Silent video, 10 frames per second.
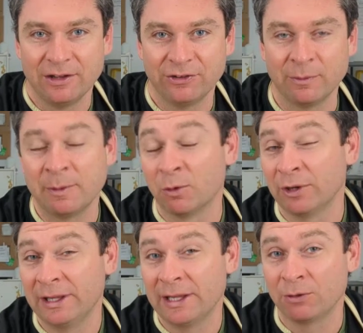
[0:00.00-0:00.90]
Some people
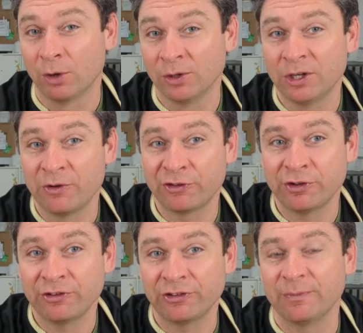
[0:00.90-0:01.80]
really like roller
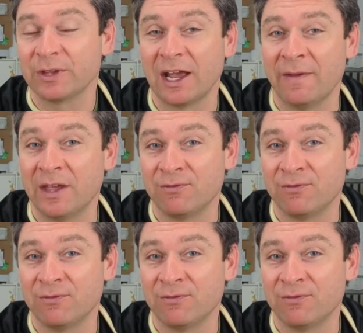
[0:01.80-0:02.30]
coasters, and they